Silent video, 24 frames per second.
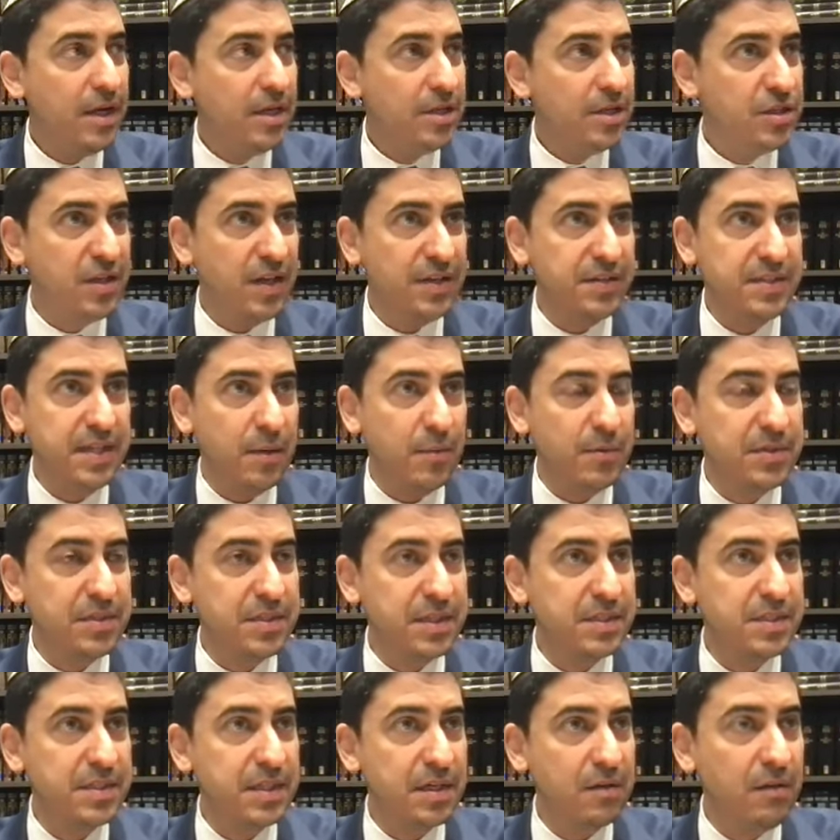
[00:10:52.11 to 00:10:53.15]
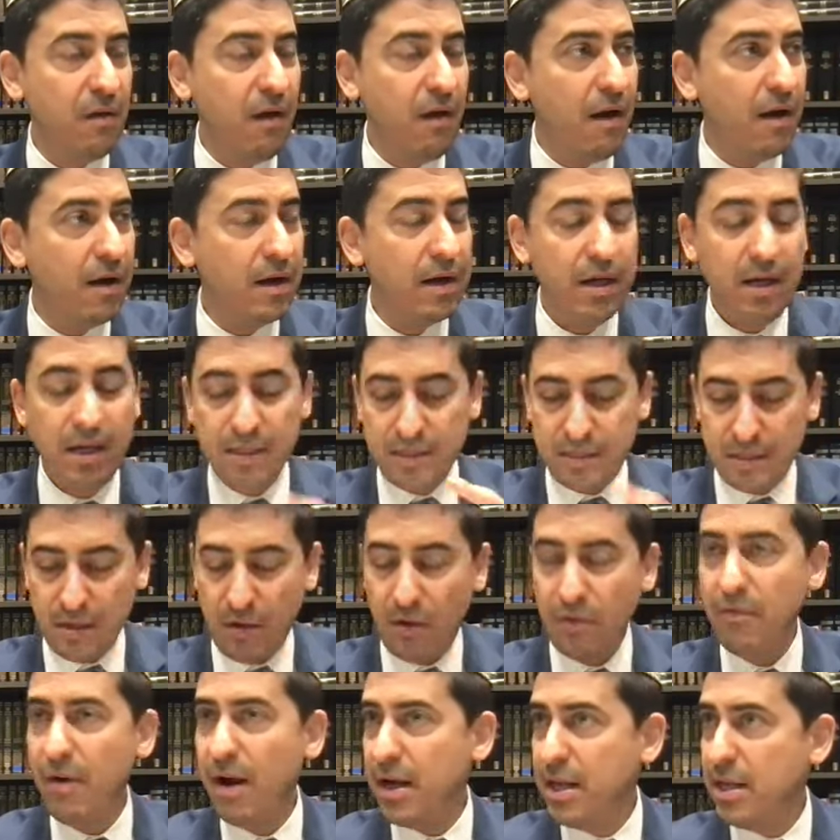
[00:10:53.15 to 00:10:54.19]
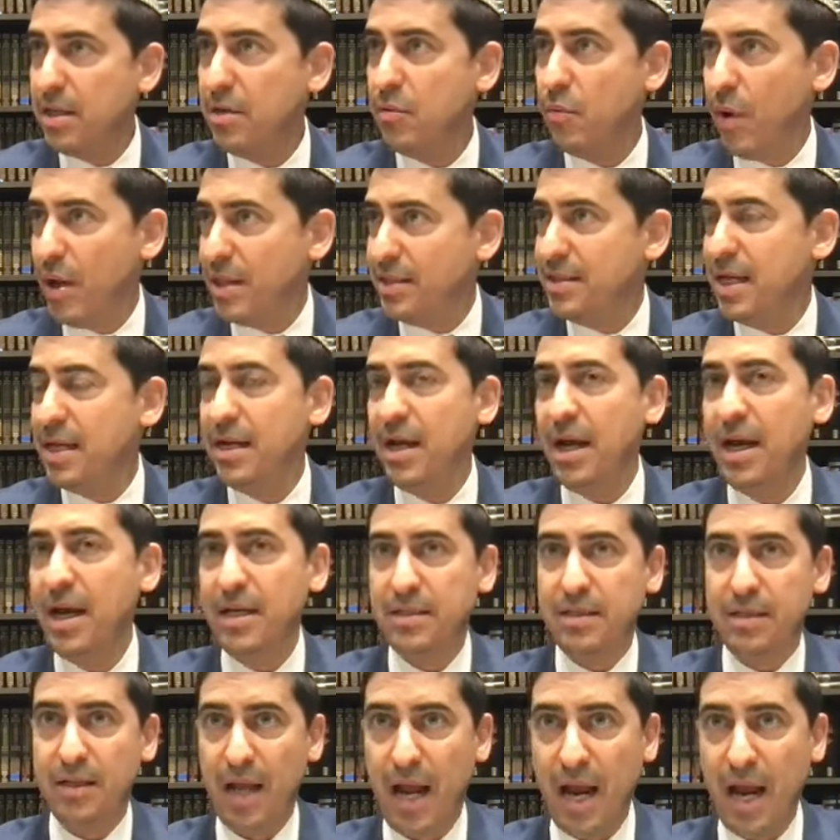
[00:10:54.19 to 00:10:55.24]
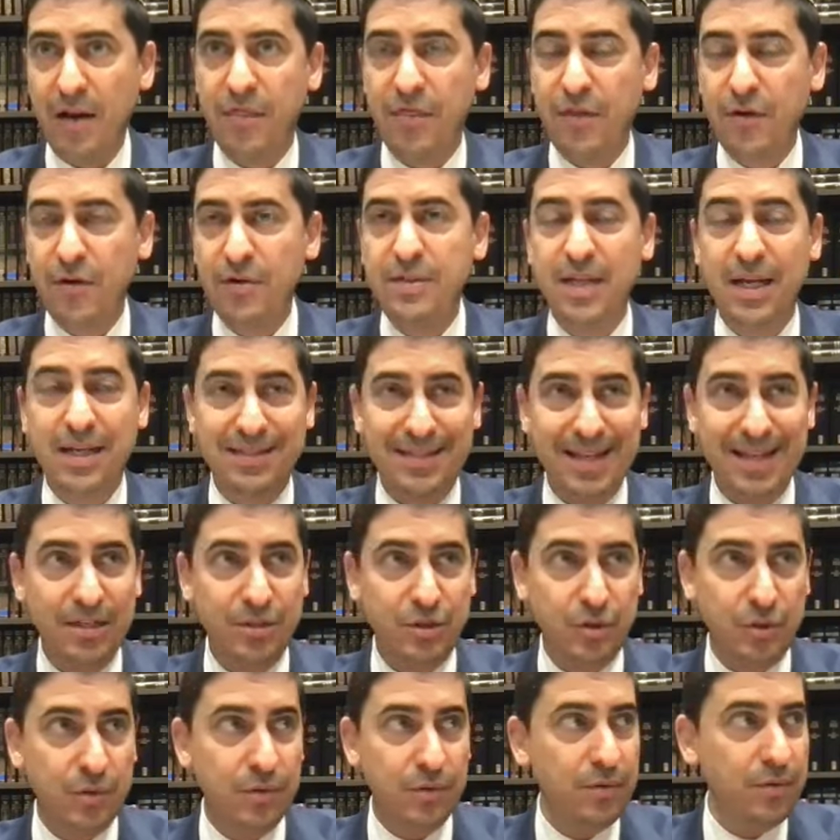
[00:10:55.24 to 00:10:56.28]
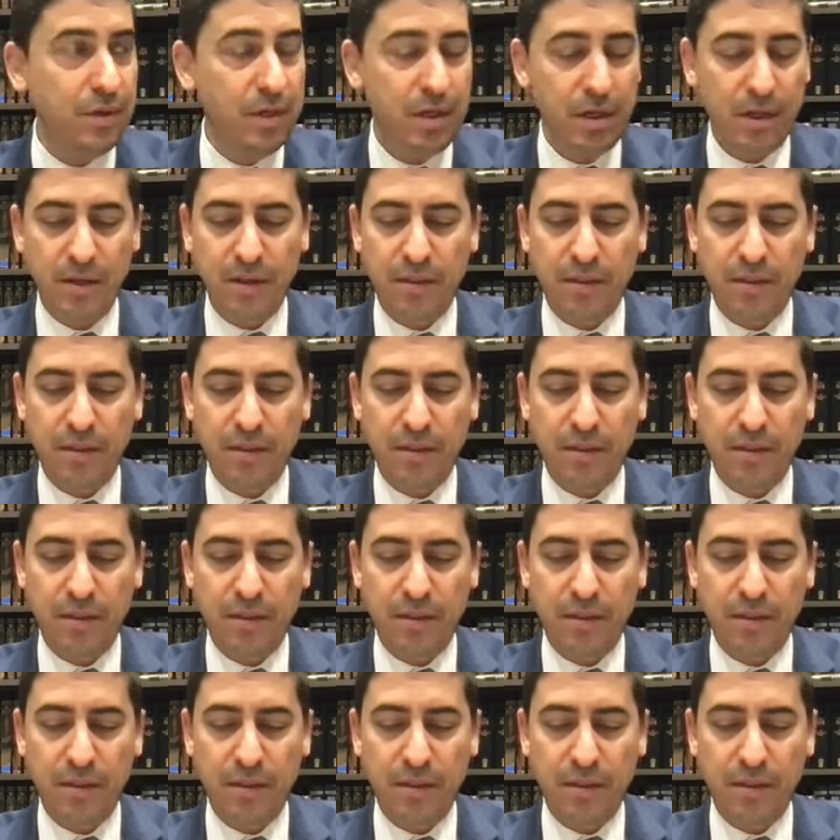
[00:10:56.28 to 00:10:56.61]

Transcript: Sunset was six o'clock. So already Wednesday night and Thursday is day two,